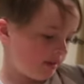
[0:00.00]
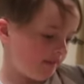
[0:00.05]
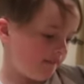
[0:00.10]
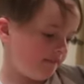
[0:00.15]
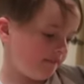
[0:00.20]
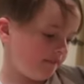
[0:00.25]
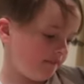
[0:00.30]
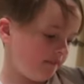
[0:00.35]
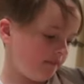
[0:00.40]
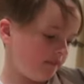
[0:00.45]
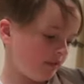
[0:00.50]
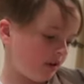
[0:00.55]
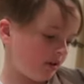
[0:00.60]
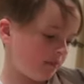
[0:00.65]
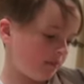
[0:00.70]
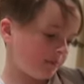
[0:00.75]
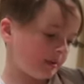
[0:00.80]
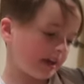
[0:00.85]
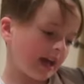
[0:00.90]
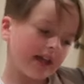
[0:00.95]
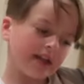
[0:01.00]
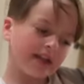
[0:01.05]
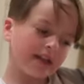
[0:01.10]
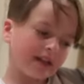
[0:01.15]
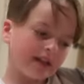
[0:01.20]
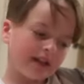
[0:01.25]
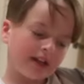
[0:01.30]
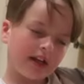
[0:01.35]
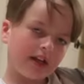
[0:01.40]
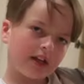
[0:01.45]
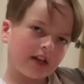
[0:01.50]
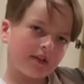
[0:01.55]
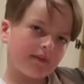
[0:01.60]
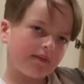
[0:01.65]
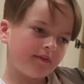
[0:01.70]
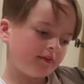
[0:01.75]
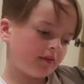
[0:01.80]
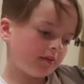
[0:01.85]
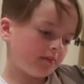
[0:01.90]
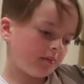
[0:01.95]
And I'm guessing these
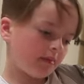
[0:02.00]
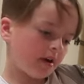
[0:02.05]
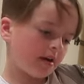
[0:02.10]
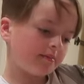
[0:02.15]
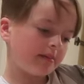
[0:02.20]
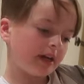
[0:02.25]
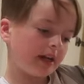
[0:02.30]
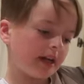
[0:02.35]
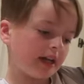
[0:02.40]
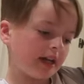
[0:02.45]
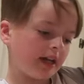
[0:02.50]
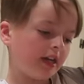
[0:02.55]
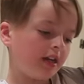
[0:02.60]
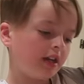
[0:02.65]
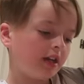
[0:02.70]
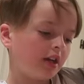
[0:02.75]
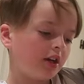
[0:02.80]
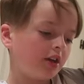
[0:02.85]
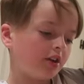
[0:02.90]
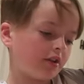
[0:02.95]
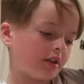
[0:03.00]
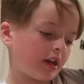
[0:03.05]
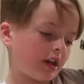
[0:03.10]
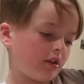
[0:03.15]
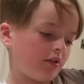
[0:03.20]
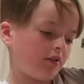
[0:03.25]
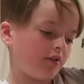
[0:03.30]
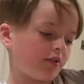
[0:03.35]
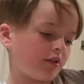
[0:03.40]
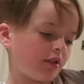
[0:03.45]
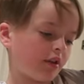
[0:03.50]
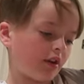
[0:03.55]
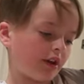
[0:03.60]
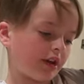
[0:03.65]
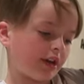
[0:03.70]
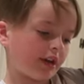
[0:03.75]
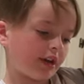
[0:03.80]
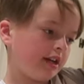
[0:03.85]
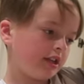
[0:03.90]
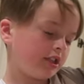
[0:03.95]
are from Mummy. So that looks
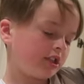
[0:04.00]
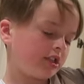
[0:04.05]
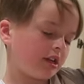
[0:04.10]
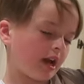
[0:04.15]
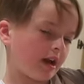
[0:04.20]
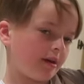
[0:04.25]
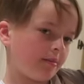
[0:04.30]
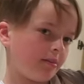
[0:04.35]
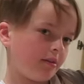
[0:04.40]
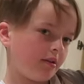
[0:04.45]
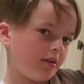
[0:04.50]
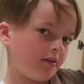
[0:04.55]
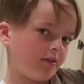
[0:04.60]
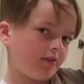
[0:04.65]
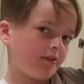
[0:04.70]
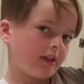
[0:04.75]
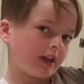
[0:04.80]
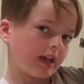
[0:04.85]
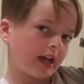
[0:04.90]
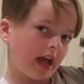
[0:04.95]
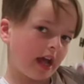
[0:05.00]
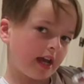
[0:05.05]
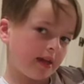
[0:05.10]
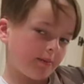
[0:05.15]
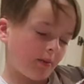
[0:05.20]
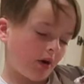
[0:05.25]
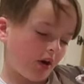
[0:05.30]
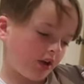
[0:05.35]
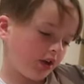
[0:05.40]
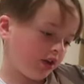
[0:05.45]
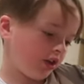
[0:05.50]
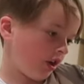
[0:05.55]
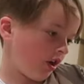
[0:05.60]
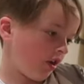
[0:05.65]
like a shape of the game I chose.